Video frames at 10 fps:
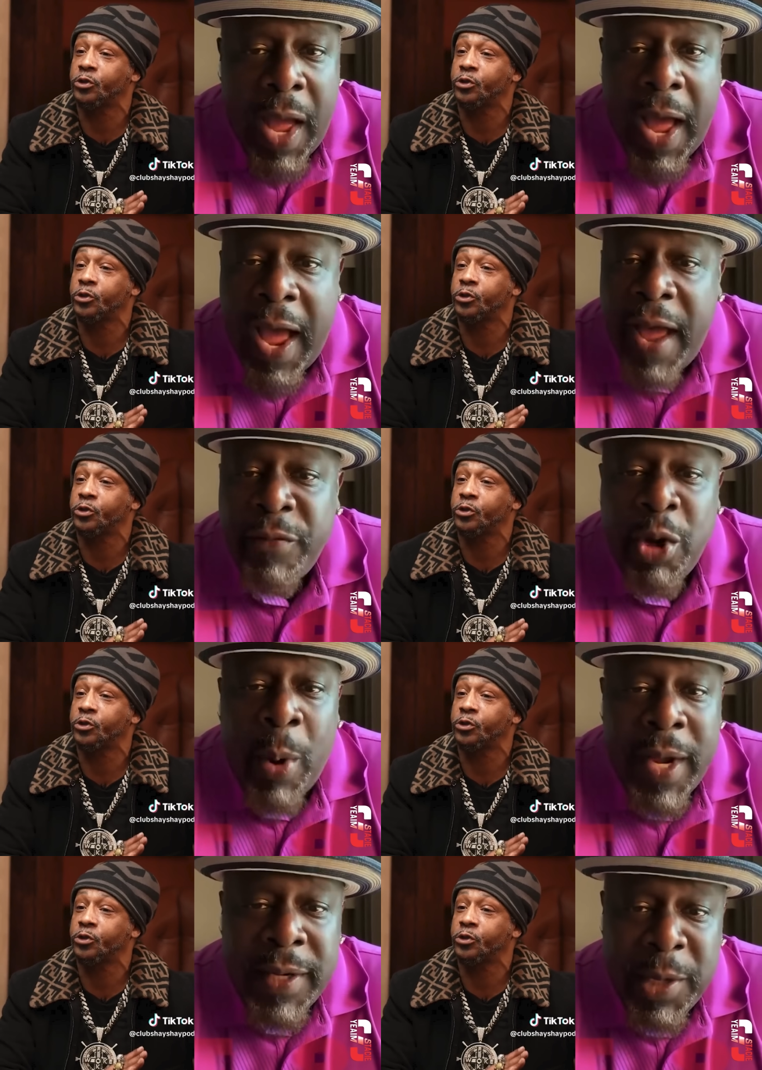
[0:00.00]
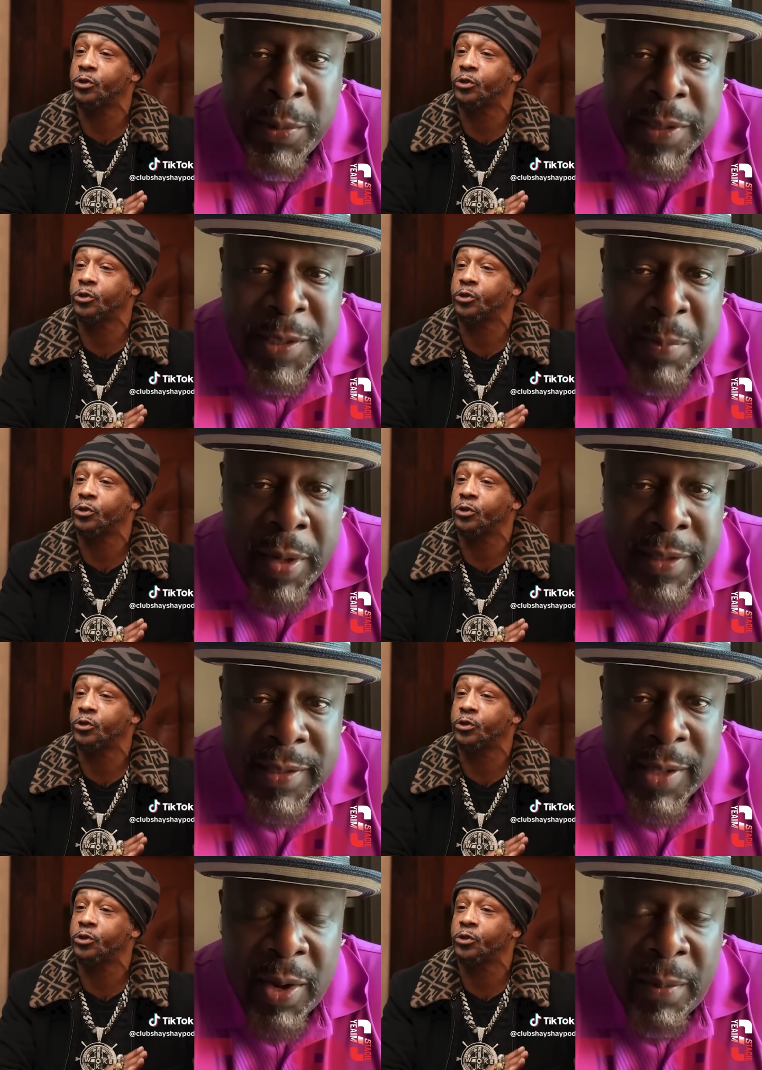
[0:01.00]
Speaker 1: I have no idea what this brother
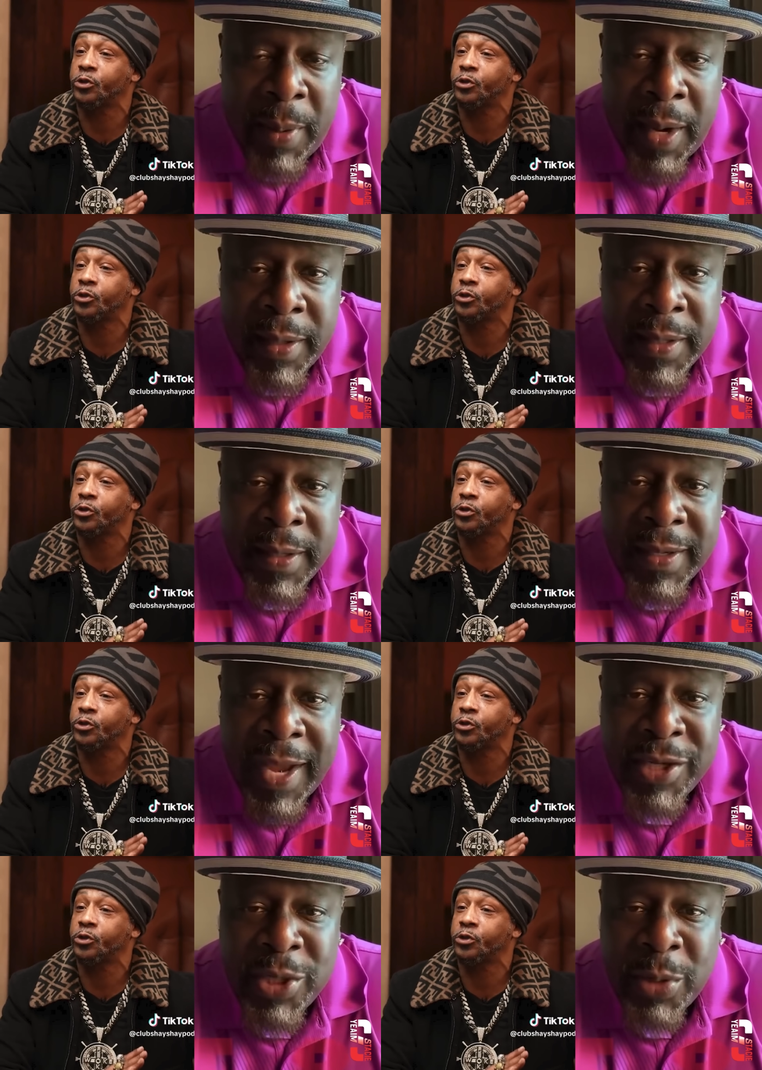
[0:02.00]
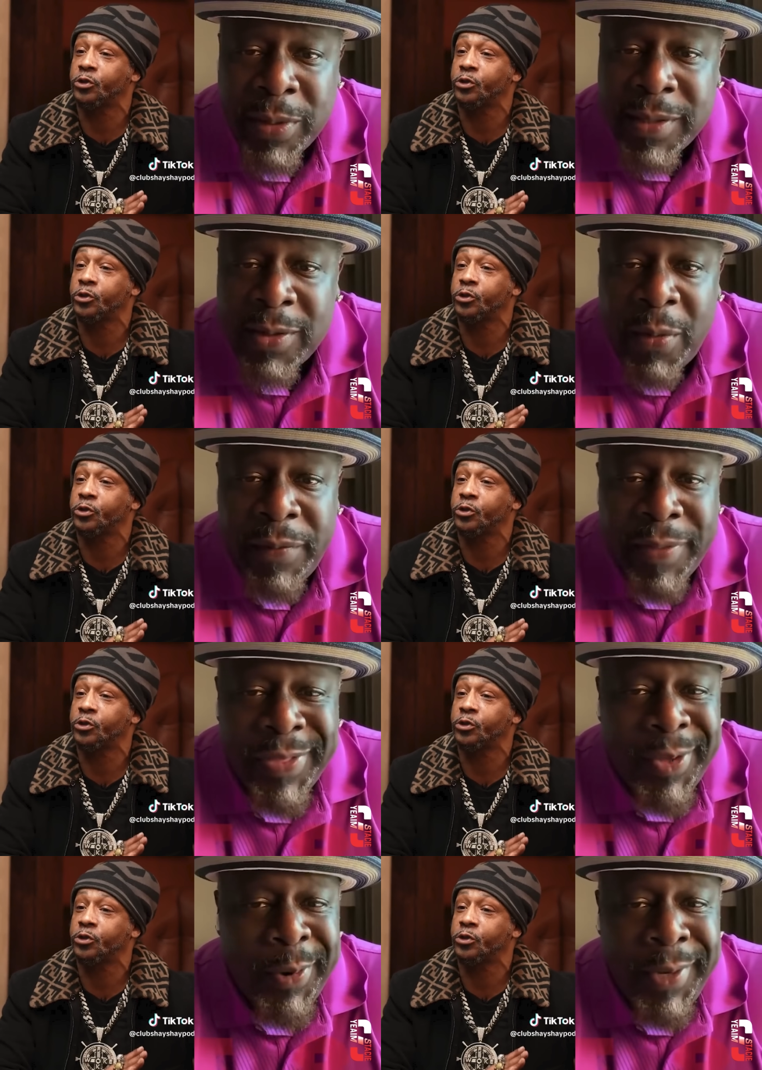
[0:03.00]
is talking about. That joke is over
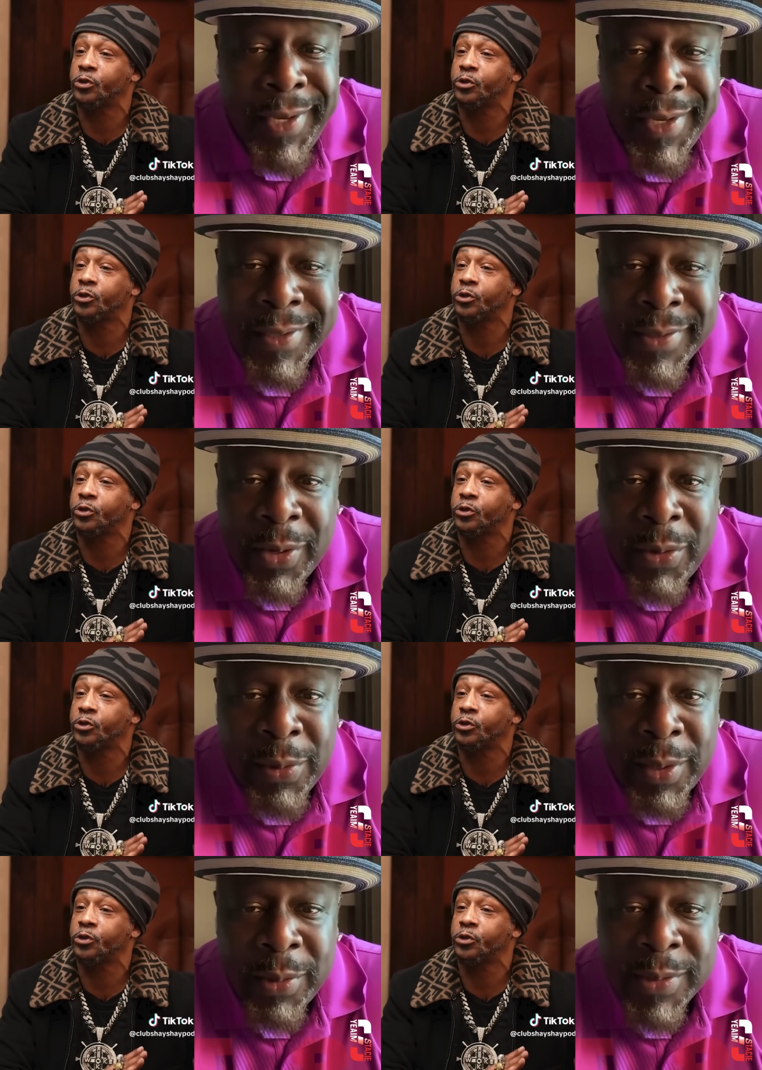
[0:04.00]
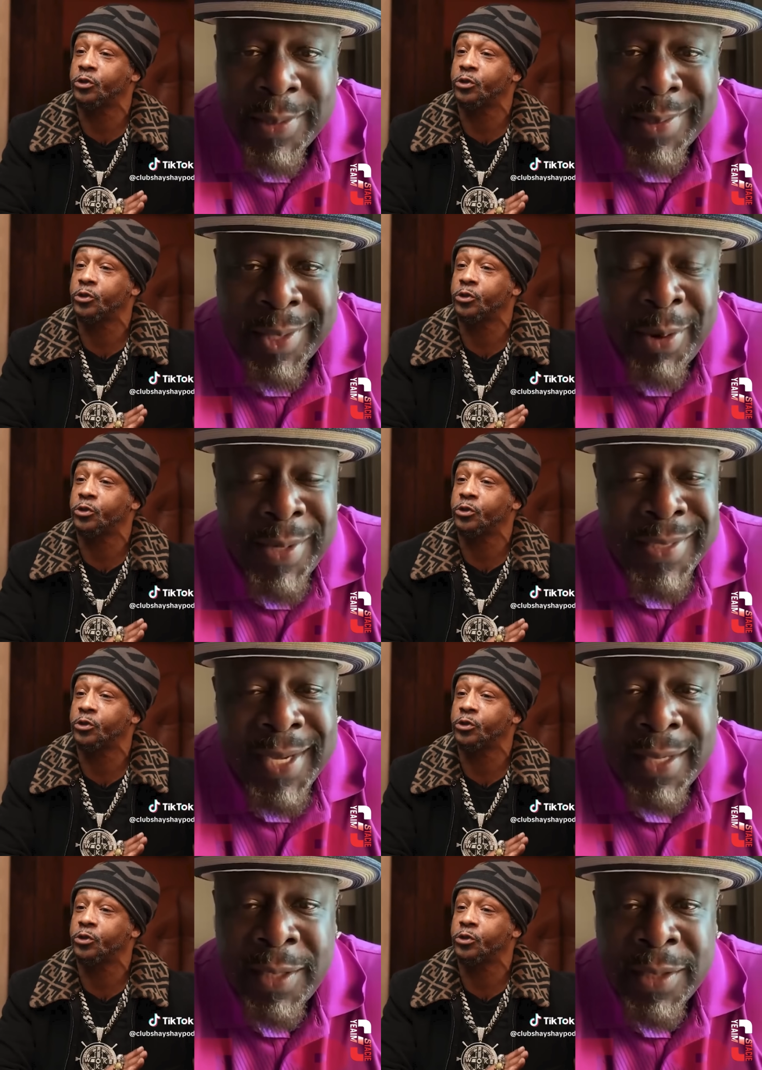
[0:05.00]
30 years old, close to
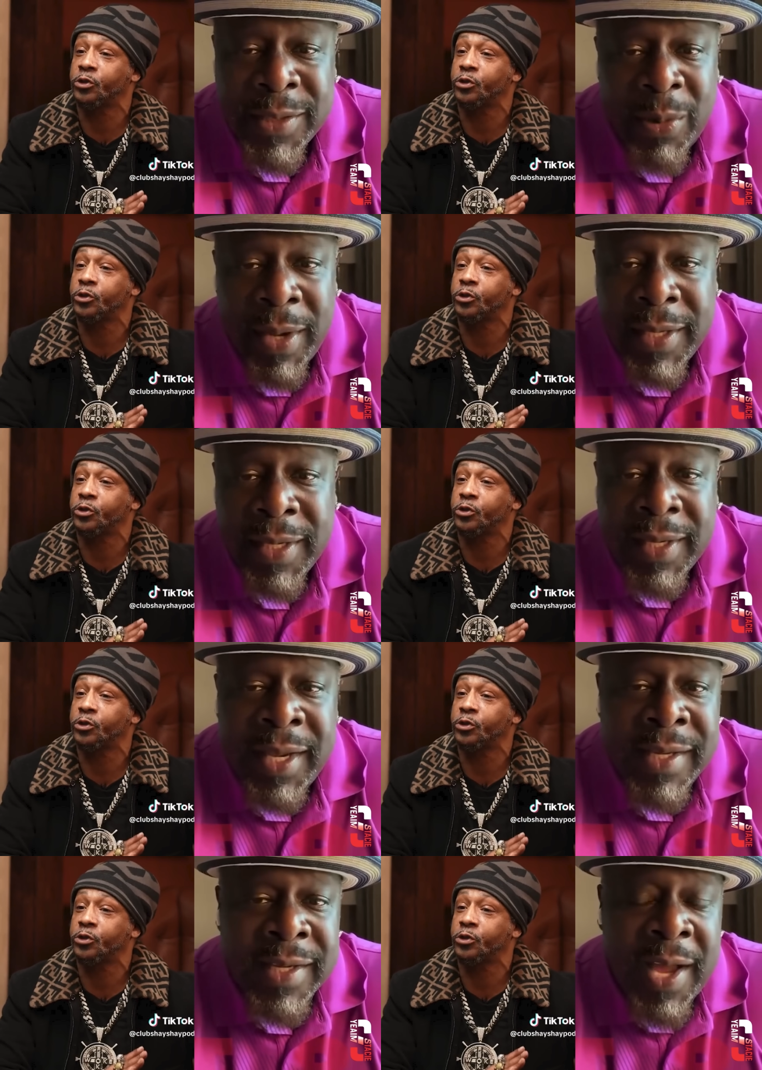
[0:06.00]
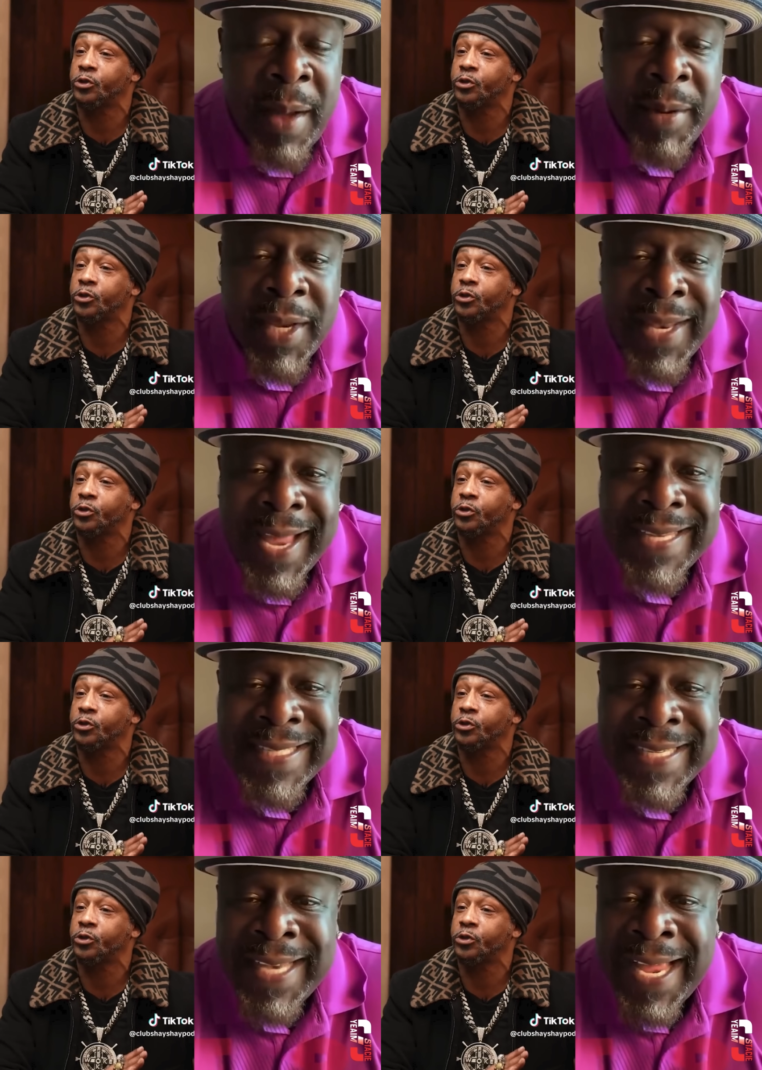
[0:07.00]
30-something years old. I did the Kings of Comedy in
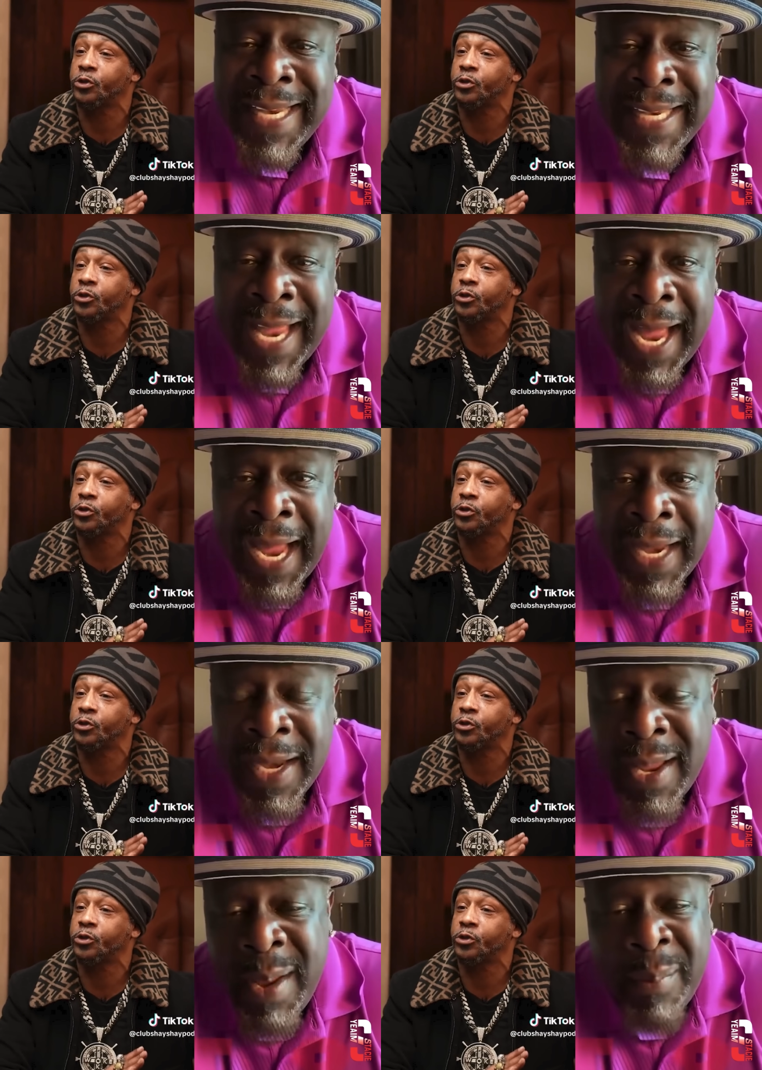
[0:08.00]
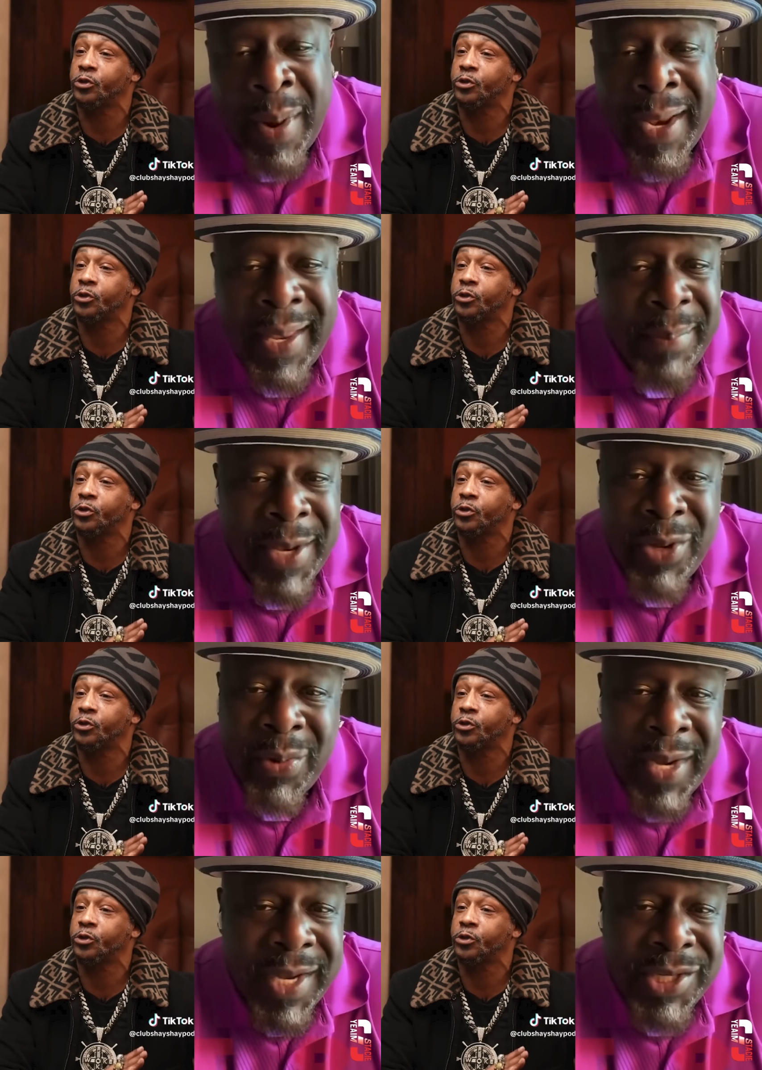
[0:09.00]
1999. Probably have been
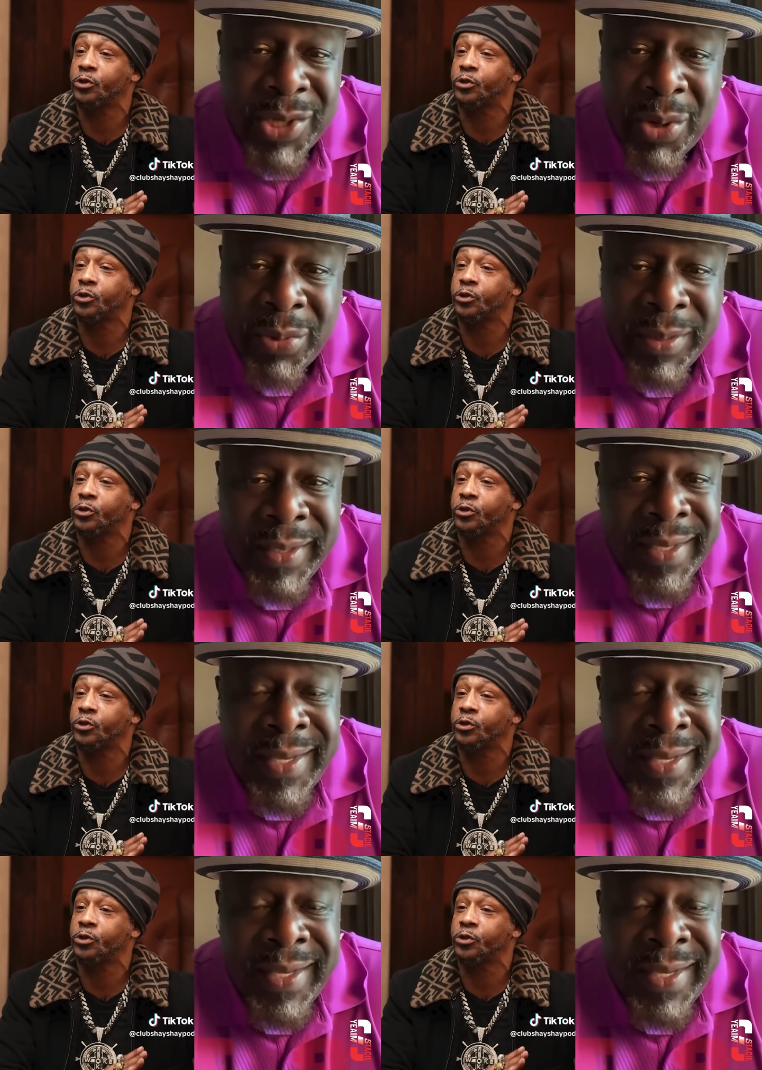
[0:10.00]
doing that joke